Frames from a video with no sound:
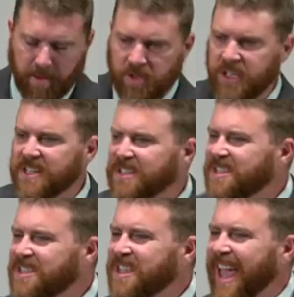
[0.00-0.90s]
Jesus
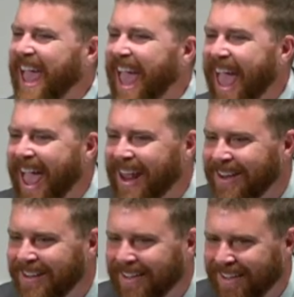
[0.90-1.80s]
is the
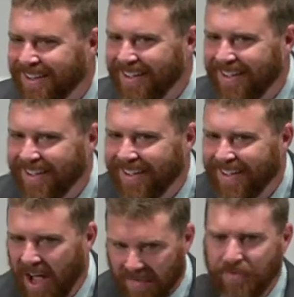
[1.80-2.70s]
head
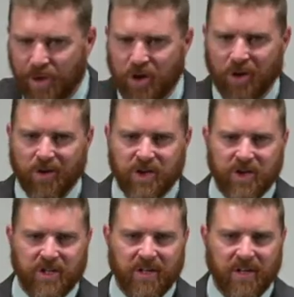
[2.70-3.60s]
of the
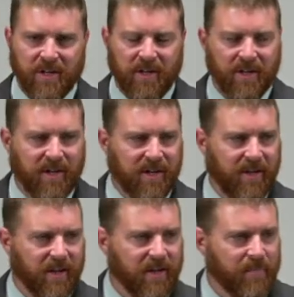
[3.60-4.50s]
church.
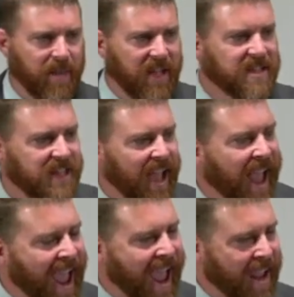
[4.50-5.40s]
He's the
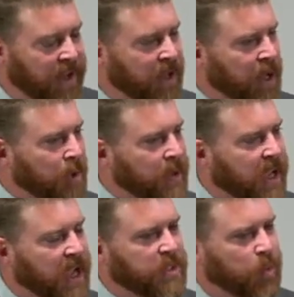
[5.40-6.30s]
head
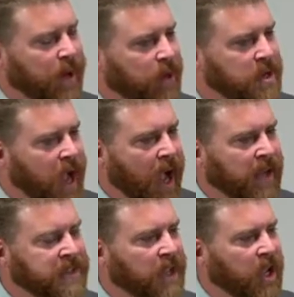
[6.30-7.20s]
because we're
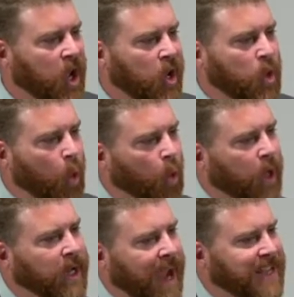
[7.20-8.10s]
not an
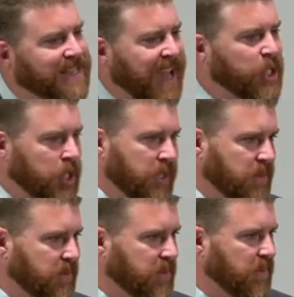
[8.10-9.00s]
organization.
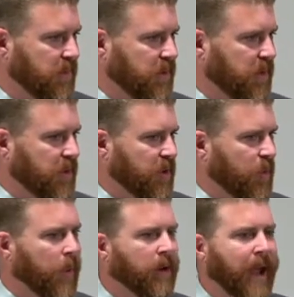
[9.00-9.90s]

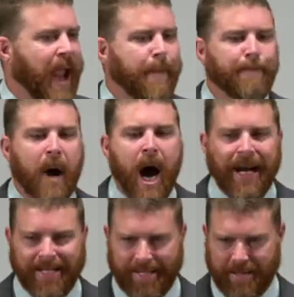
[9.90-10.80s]
We are a body.